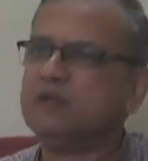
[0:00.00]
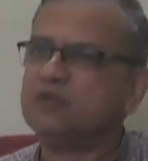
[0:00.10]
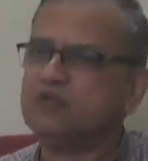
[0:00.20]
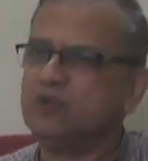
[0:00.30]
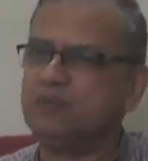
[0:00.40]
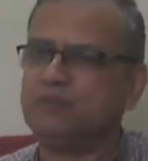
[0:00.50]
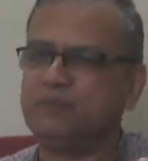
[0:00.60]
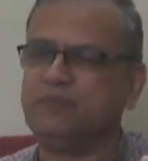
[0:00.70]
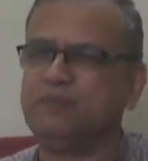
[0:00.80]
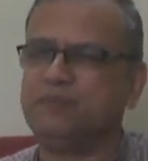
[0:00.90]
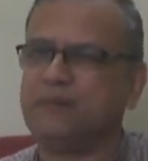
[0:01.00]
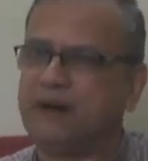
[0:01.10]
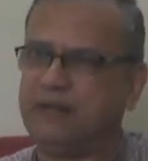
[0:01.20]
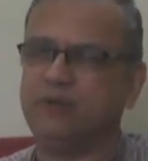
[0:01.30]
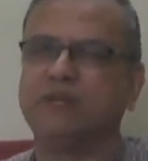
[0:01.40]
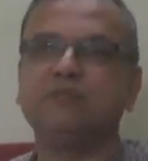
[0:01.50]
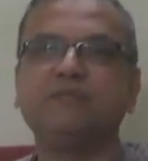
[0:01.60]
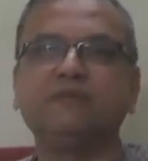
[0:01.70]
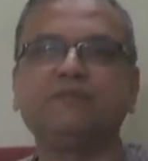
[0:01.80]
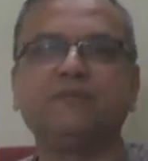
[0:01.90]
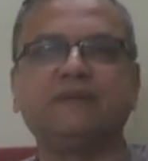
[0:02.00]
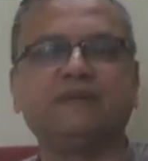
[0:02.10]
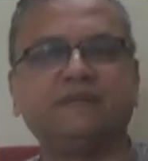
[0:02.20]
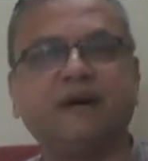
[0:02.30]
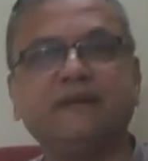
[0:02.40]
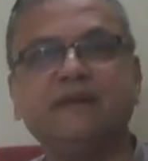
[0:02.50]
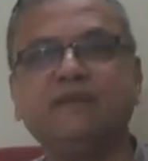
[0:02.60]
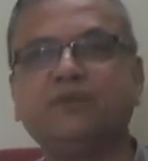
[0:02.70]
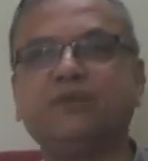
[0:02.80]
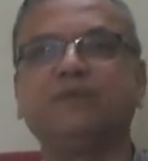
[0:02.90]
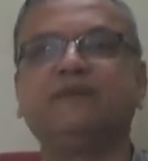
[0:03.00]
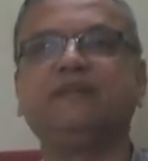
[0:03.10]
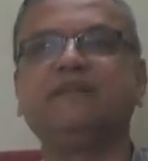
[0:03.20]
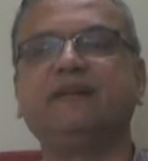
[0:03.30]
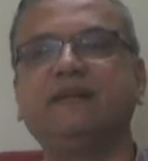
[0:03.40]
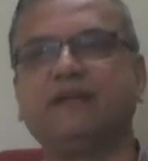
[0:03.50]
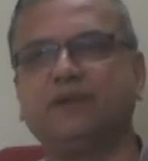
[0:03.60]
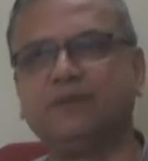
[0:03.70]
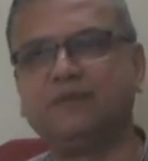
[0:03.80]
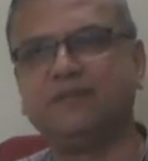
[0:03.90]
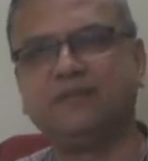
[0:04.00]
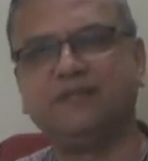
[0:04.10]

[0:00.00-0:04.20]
So, I know Archbishop uh, Anil Couto very well, and I know the,